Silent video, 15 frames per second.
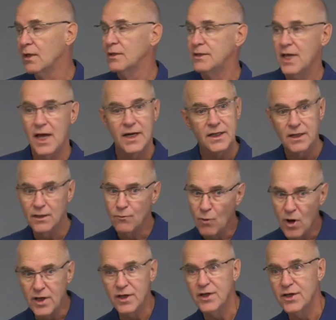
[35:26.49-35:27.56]
Daddy didn't
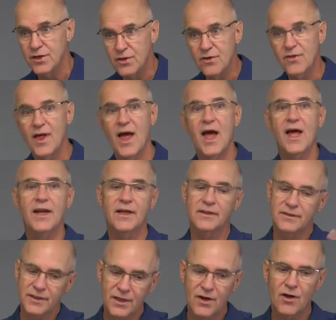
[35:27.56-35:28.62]
want you to do that,
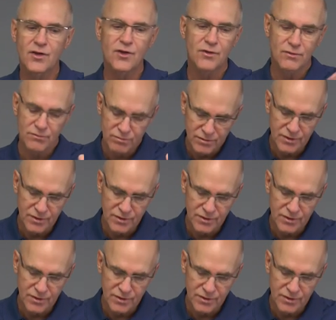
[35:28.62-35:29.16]
and you know, you,